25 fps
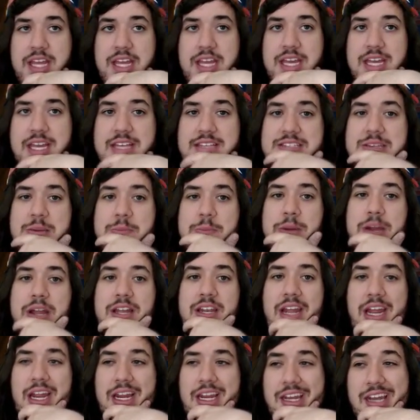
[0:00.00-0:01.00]
Is he
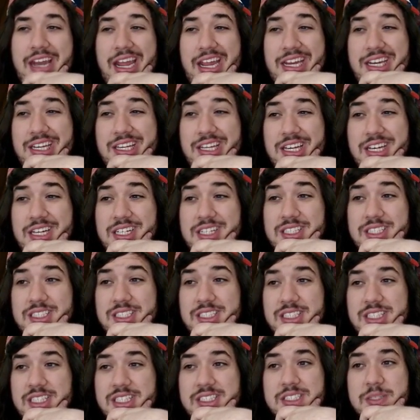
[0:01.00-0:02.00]
playing like
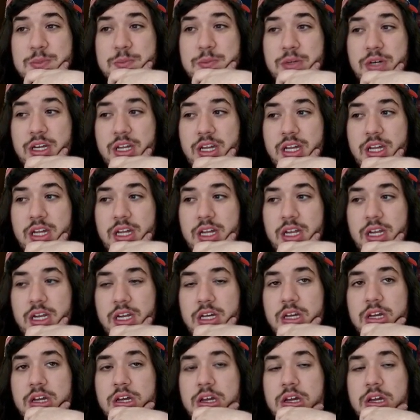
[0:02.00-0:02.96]
Ninetales? Is he playing